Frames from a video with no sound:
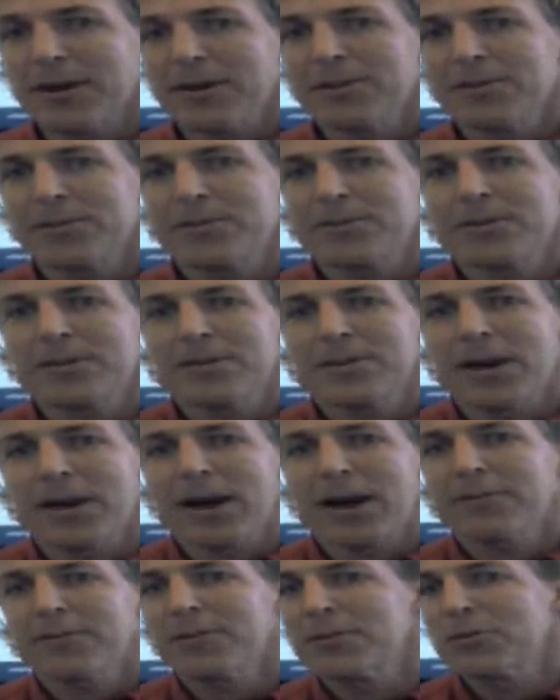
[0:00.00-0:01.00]
is the
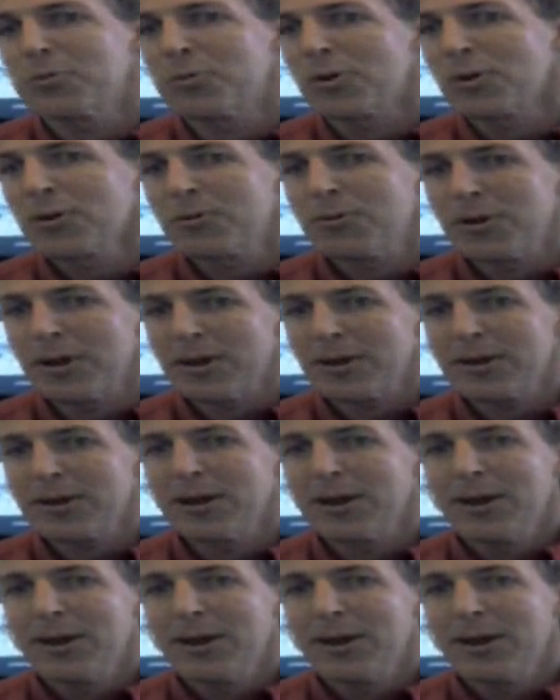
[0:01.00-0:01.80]
average work week.